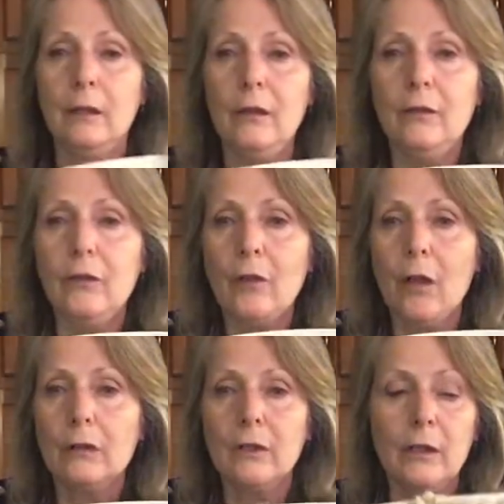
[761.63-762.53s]
This is
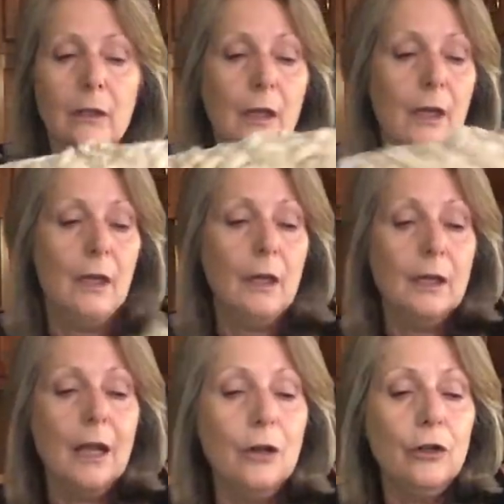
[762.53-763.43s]
all done.
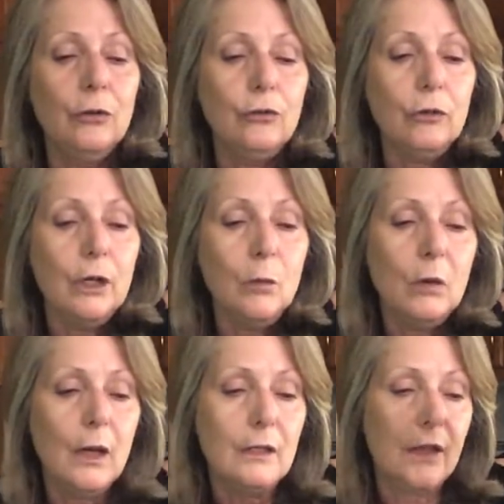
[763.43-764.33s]
Now, usually what
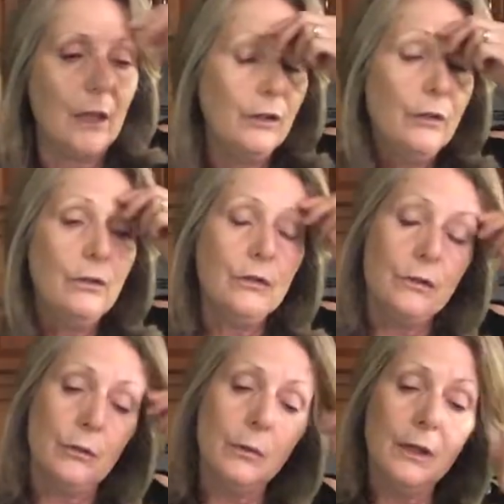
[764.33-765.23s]
I tell you to
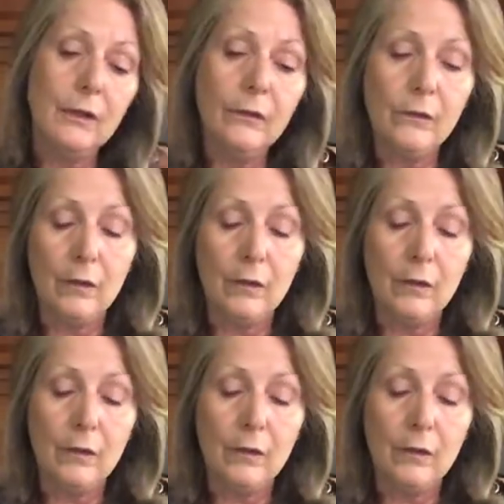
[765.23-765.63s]
do is